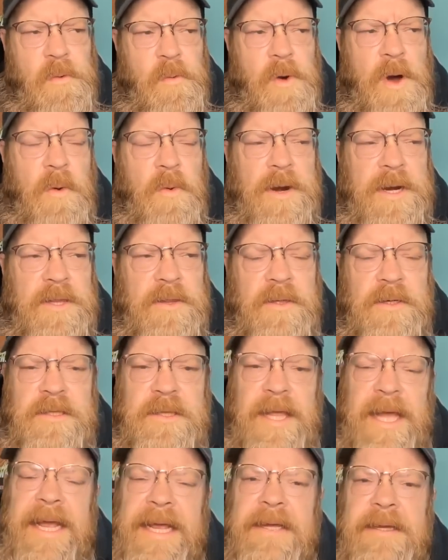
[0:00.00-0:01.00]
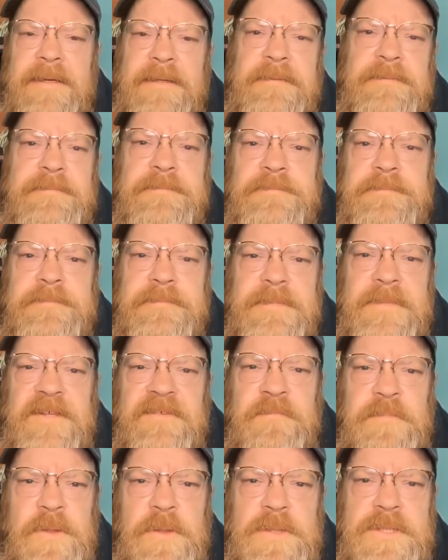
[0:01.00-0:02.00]
what would it look like
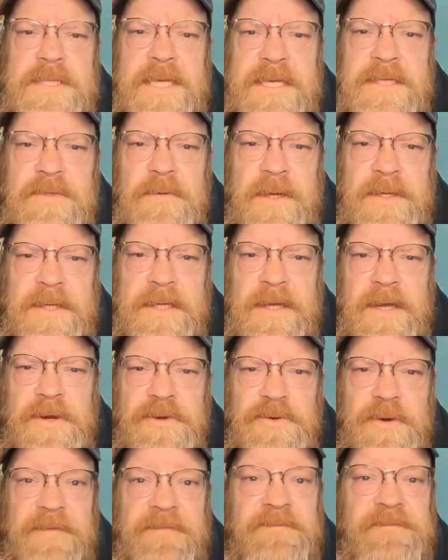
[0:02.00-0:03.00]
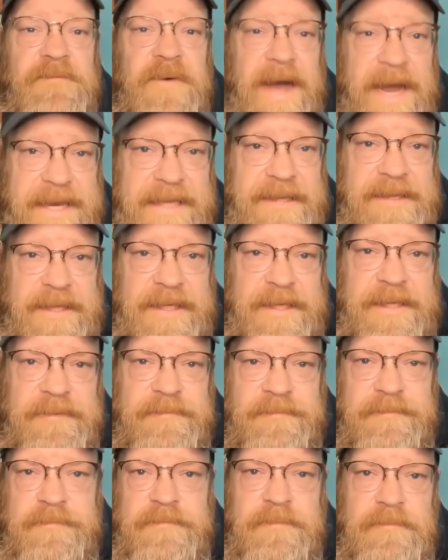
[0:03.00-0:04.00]
if blue states around the country finally,
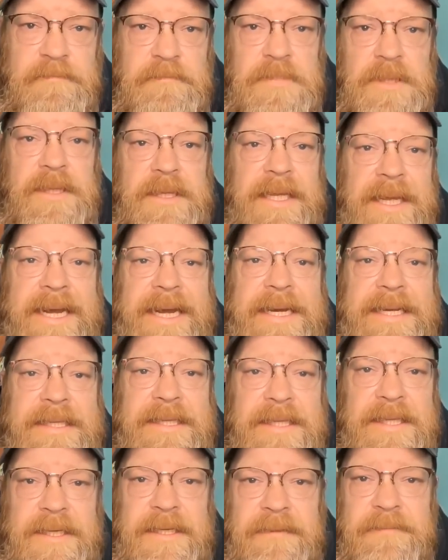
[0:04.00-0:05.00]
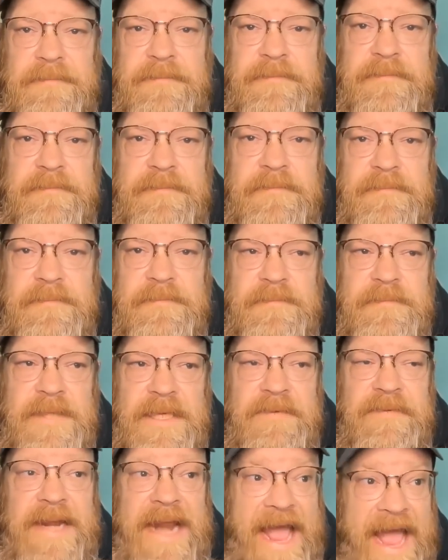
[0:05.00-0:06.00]
belatedly,
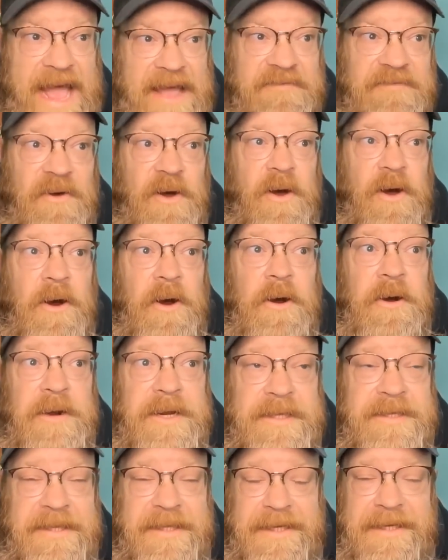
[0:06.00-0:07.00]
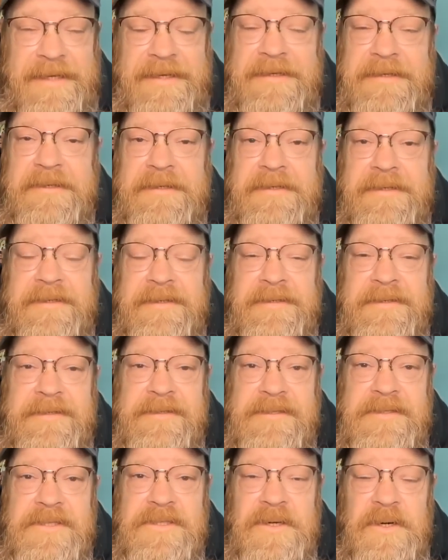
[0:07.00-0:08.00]
even half heartedly
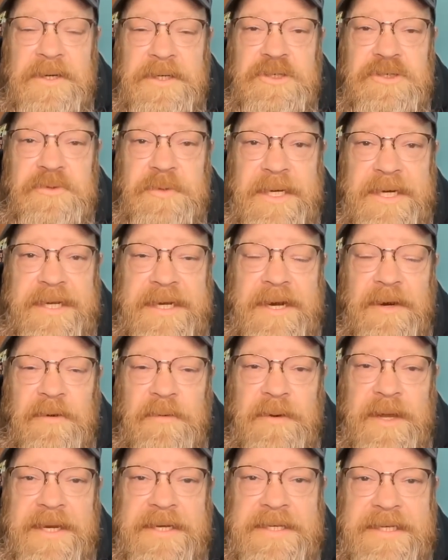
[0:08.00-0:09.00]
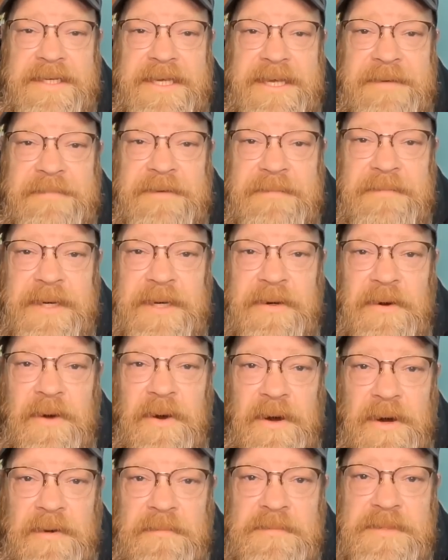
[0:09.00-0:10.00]
started treating our right to keep and bear
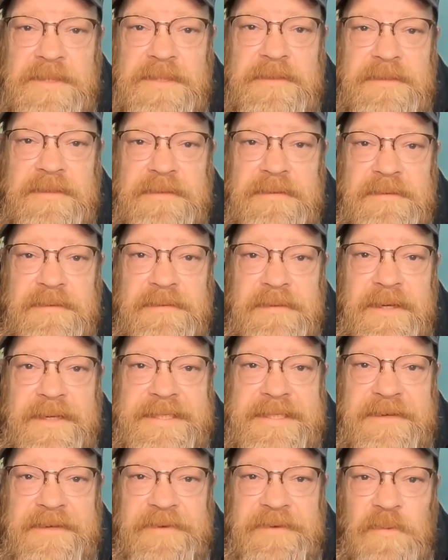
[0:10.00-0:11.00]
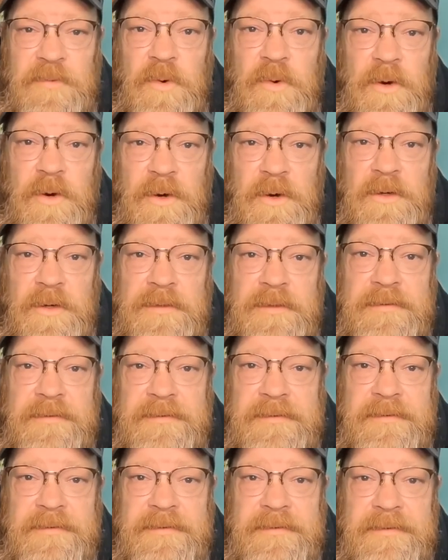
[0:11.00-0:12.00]
arms as if it were
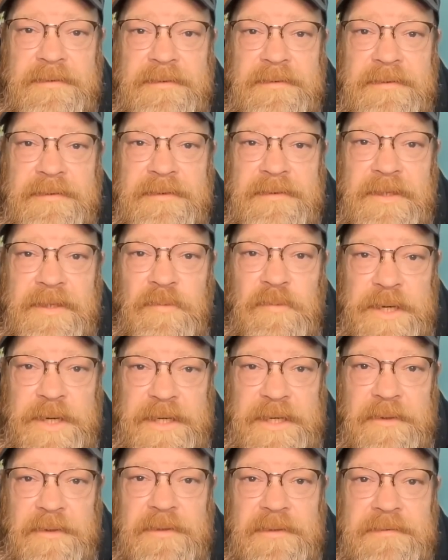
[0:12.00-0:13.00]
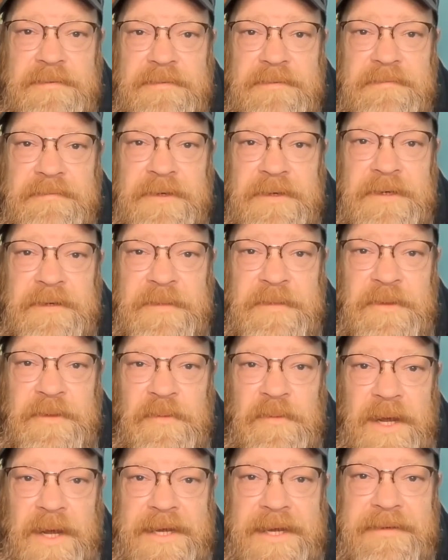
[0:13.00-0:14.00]
the real
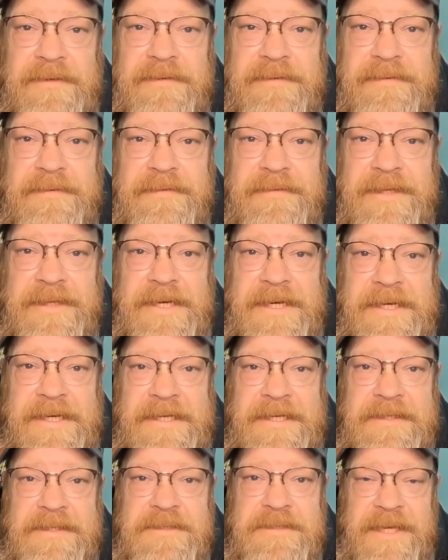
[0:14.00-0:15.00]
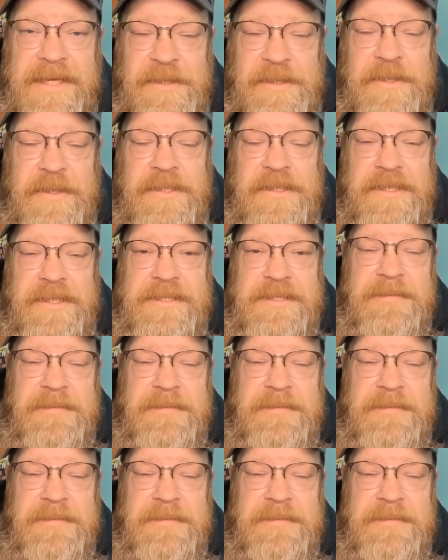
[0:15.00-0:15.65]
fundamental right that it is. Take a look and a